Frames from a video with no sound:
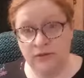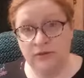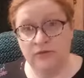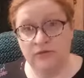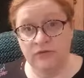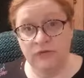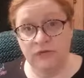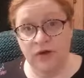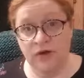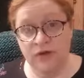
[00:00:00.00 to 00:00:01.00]
The Son of
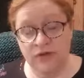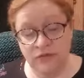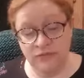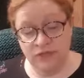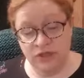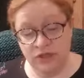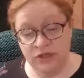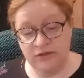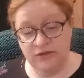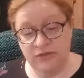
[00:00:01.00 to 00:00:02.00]
God be
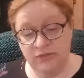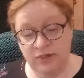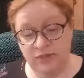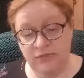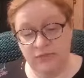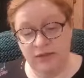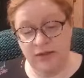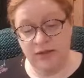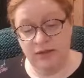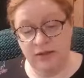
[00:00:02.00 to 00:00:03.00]
shielding me from
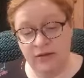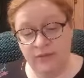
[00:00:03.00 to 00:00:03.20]
ill